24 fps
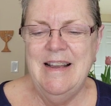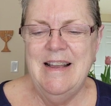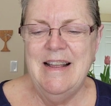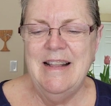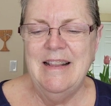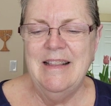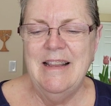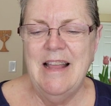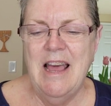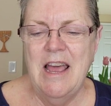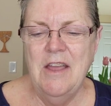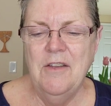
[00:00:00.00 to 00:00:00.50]

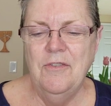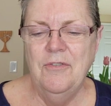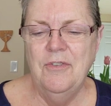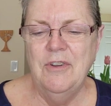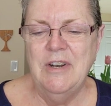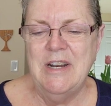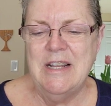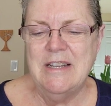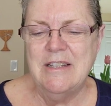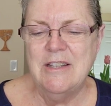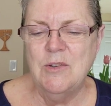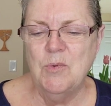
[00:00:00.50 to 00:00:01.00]
life
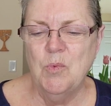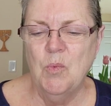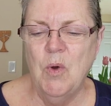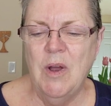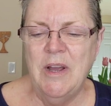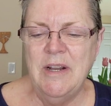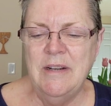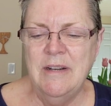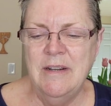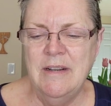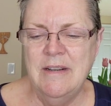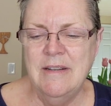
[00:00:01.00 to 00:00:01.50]
in its
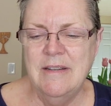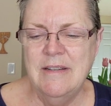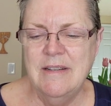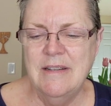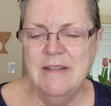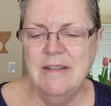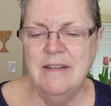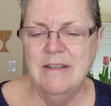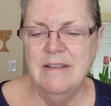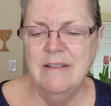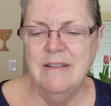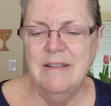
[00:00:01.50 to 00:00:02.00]

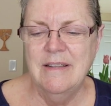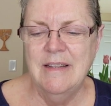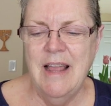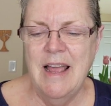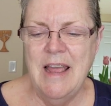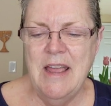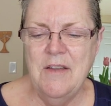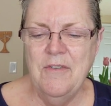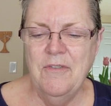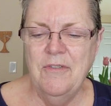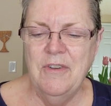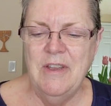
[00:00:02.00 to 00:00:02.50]
oneness,
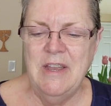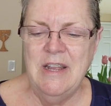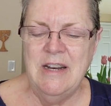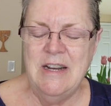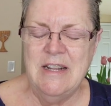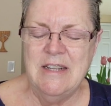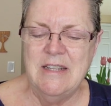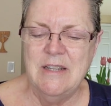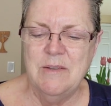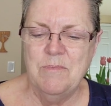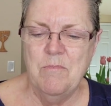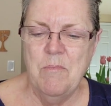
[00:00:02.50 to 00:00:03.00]
life in
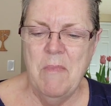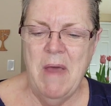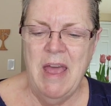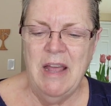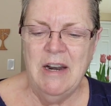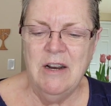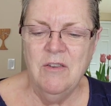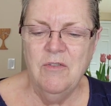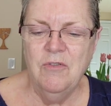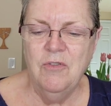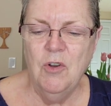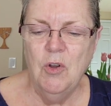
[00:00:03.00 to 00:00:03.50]
its
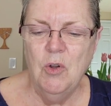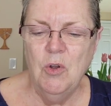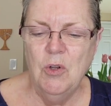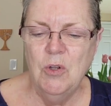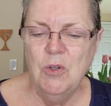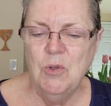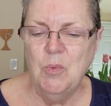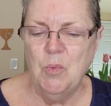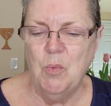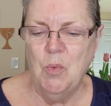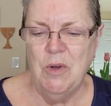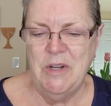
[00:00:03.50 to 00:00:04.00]

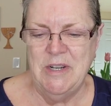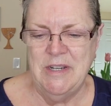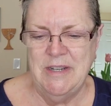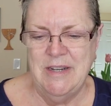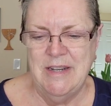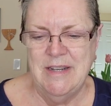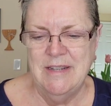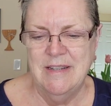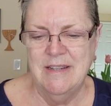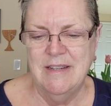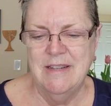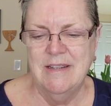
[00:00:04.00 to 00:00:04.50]
manifold
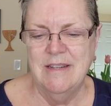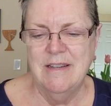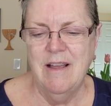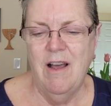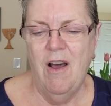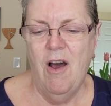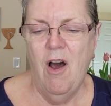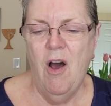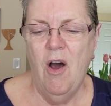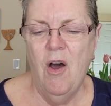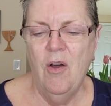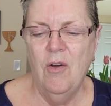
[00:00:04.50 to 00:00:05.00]
oneness,
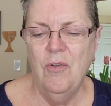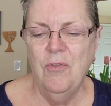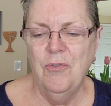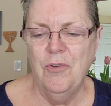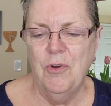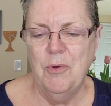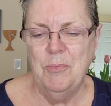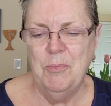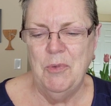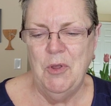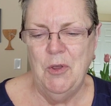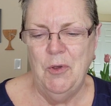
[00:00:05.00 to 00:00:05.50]
all
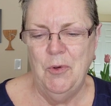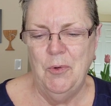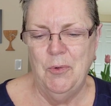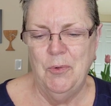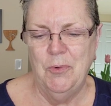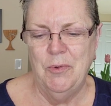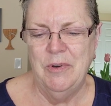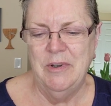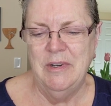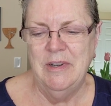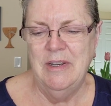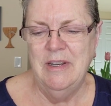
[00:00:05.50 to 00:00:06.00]
from you.
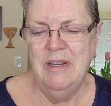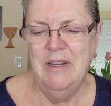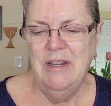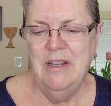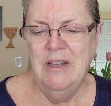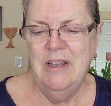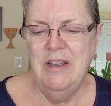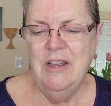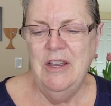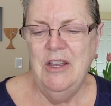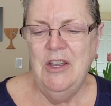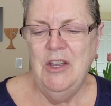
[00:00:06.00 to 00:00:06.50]

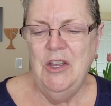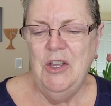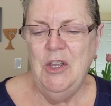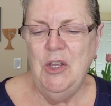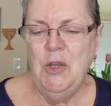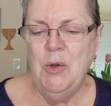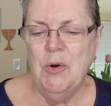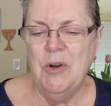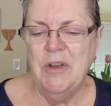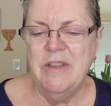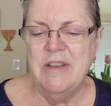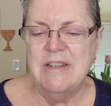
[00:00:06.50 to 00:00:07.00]

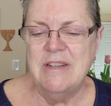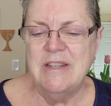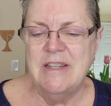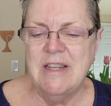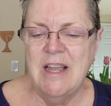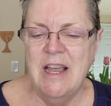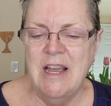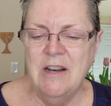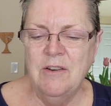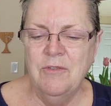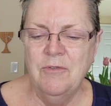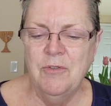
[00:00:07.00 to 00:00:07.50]
You are the
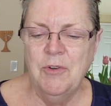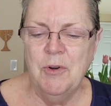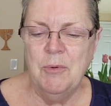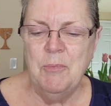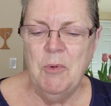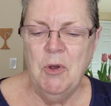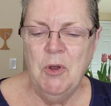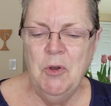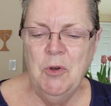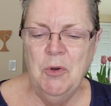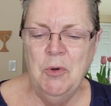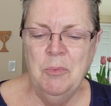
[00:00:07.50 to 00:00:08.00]
sun
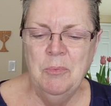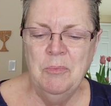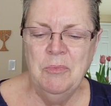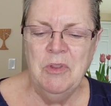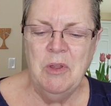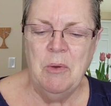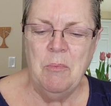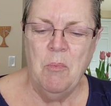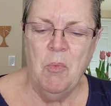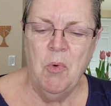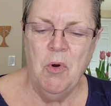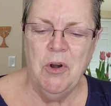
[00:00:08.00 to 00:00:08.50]
from whom
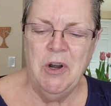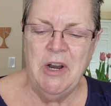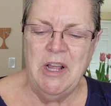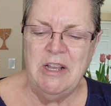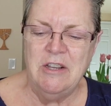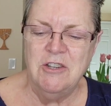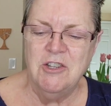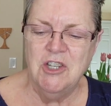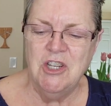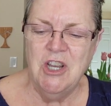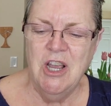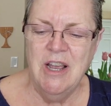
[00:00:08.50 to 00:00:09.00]
the
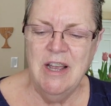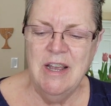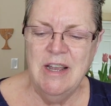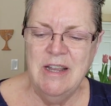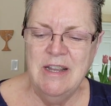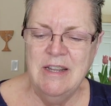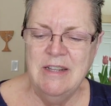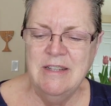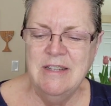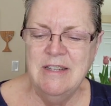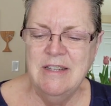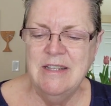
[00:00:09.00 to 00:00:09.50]
morning
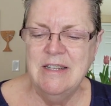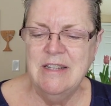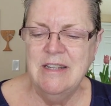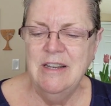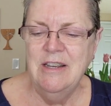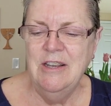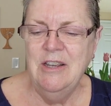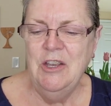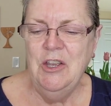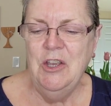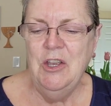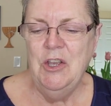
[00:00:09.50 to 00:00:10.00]
shines.
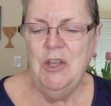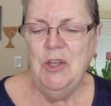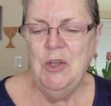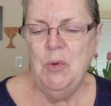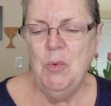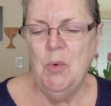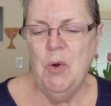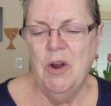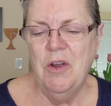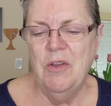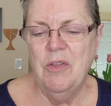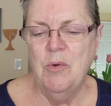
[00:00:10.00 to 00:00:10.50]

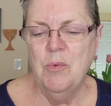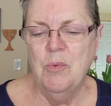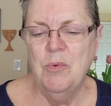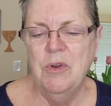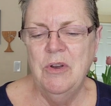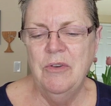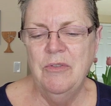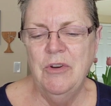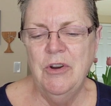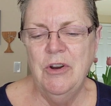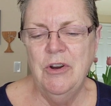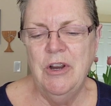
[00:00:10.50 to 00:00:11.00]
You are the
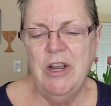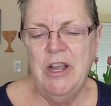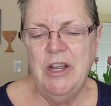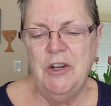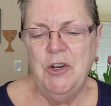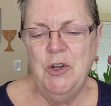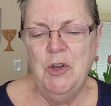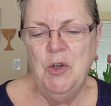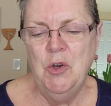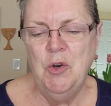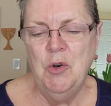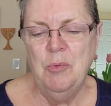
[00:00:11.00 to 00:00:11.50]
river
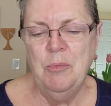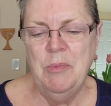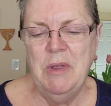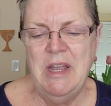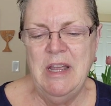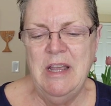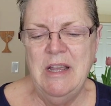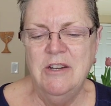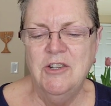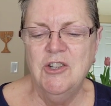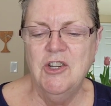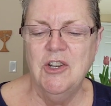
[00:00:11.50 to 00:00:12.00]
in whom
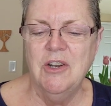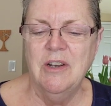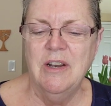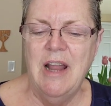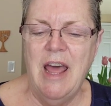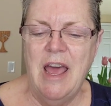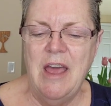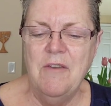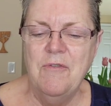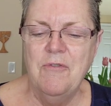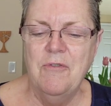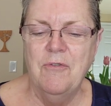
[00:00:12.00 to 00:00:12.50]
each
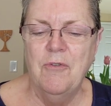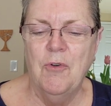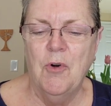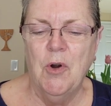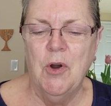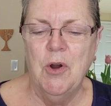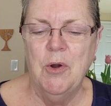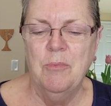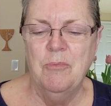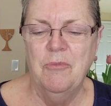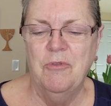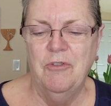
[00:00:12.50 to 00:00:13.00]
life
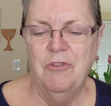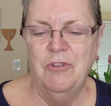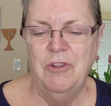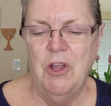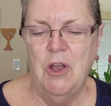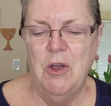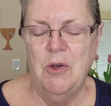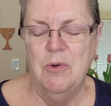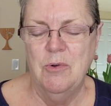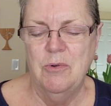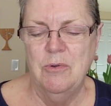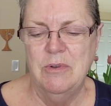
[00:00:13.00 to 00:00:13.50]
form
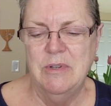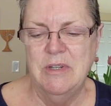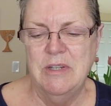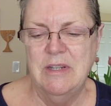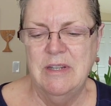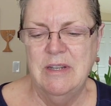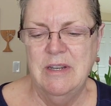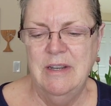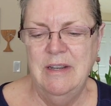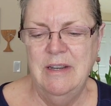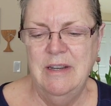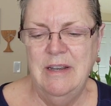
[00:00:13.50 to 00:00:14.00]

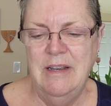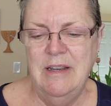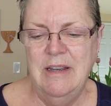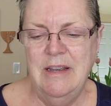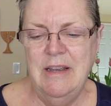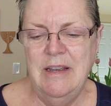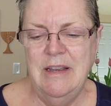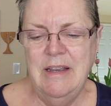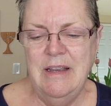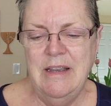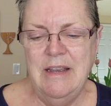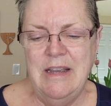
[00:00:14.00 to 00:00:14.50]
flows.
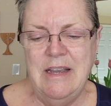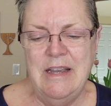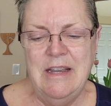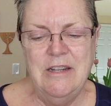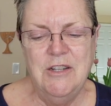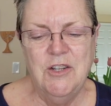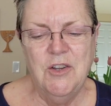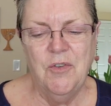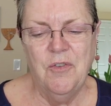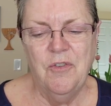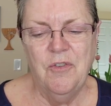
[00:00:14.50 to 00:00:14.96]
Each